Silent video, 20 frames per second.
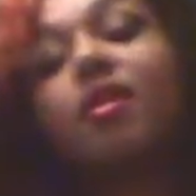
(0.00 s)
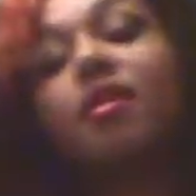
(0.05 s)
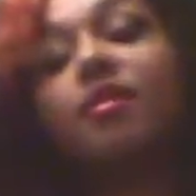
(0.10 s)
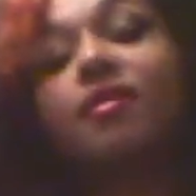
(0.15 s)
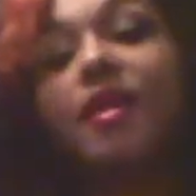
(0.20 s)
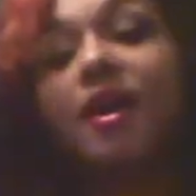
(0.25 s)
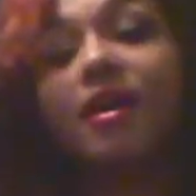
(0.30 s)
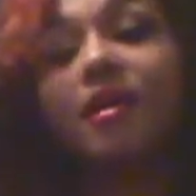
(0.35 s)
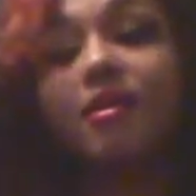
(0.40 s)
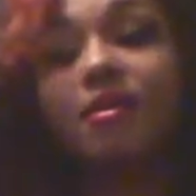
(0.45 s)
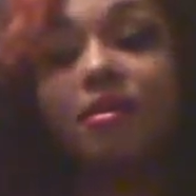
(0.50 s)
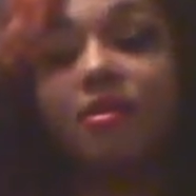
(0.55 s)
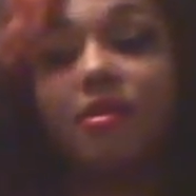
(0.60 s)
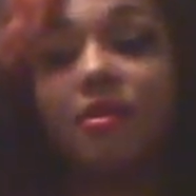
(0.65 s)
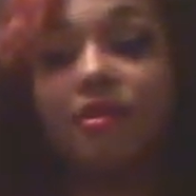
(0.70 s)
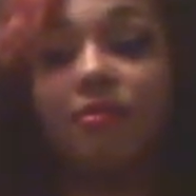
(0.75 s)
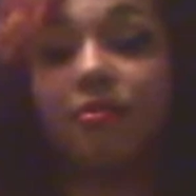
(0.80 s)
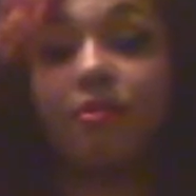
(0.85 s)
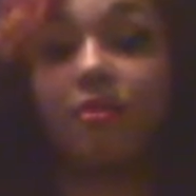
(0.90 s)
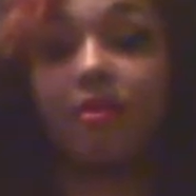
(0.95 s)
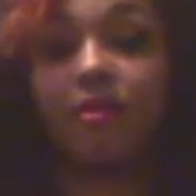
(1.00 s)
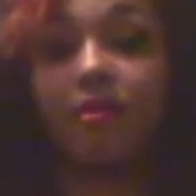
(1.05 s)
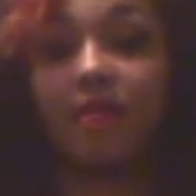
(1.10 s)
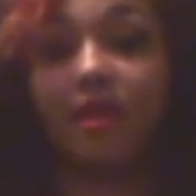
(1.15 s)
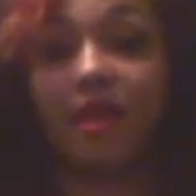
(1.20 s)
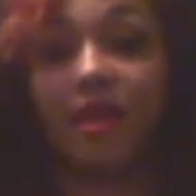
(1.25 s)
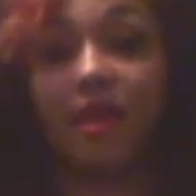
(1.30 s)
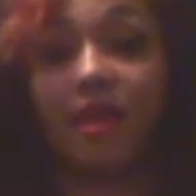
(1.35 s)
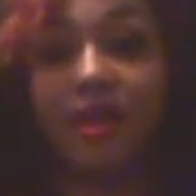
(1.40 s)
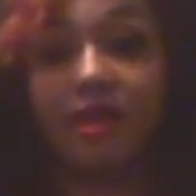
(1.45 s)
that's the award
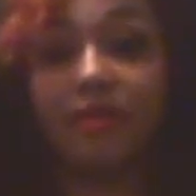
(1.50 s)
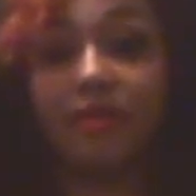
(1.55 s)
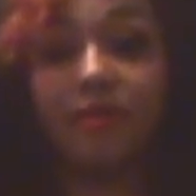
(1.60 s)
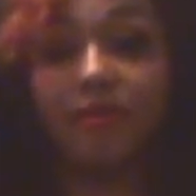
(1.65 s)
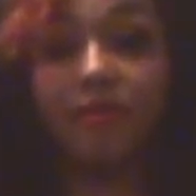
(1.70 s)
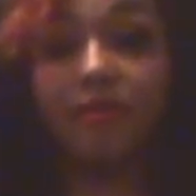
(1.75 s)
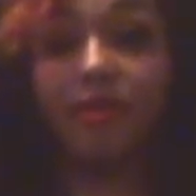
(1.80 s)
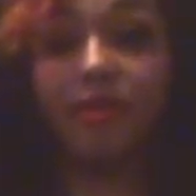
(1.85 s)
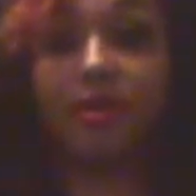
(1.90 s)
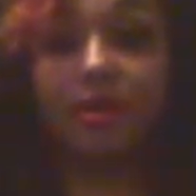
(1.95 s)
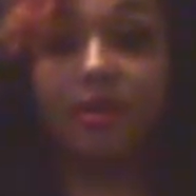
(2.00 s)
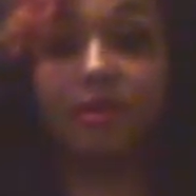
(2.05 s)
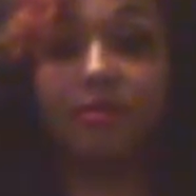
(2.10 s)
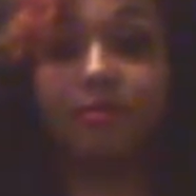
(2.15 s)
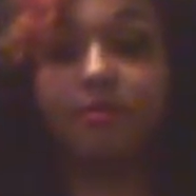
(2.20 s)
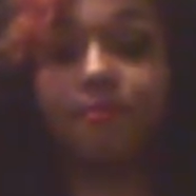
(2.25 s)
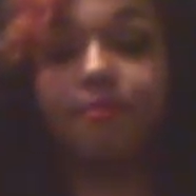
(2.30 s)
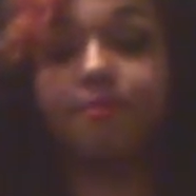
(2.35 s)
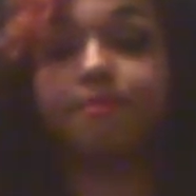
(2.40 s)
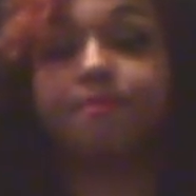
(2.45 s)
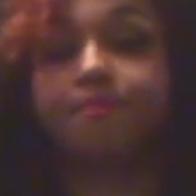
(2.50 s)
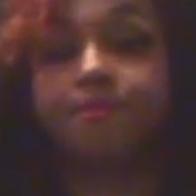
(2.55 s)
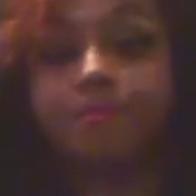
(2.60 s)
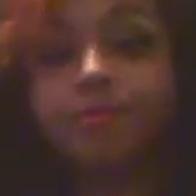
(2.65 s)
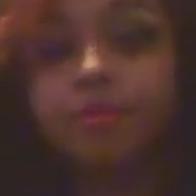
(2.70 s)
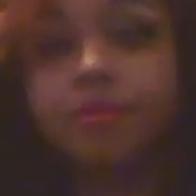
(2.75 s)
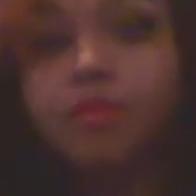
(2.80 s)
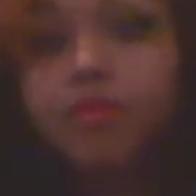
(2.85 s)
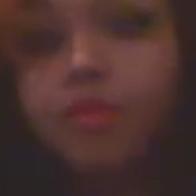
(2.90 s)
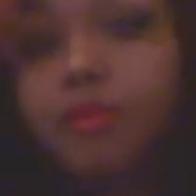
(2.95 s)
that kind of
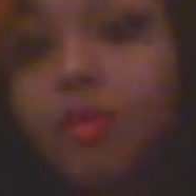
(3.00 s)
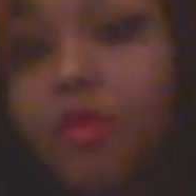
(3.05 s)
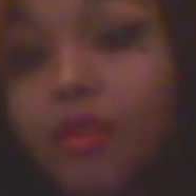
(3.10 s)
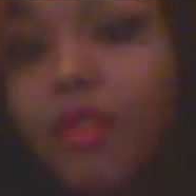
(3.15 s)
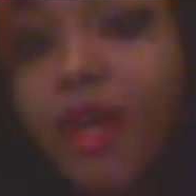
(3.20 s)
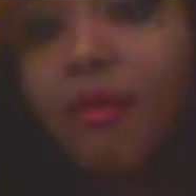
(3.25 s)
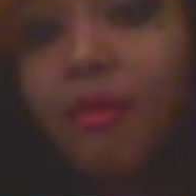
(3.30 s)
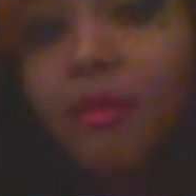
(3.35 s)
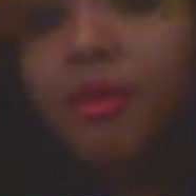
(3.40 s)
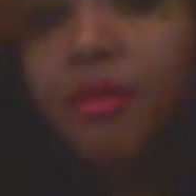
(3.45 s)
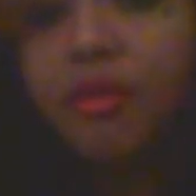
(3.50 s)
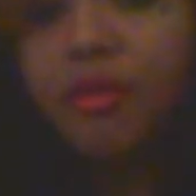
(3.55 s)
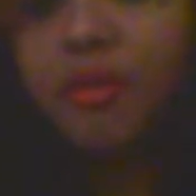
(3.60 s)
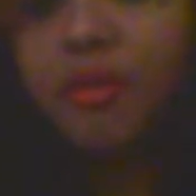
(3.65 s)
that was an